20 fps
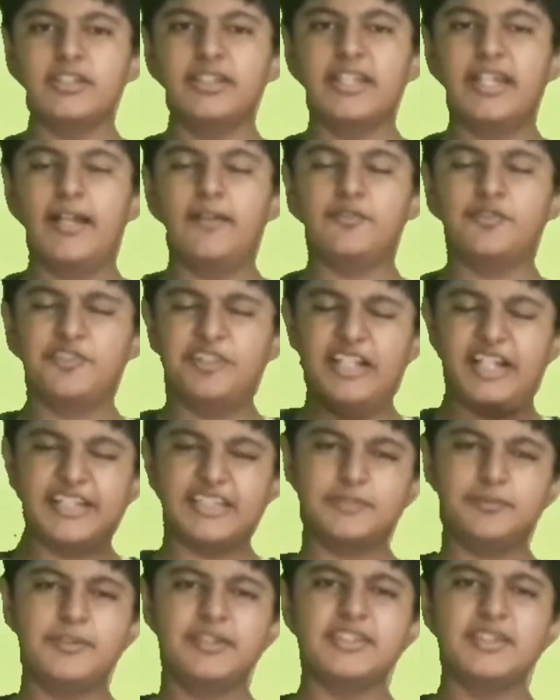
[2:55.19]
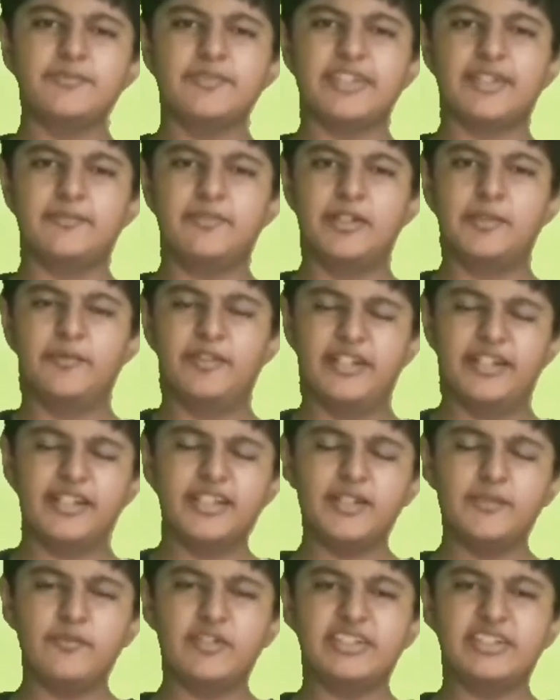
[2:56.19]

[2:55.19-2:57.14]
they have large spaces which are filled with air,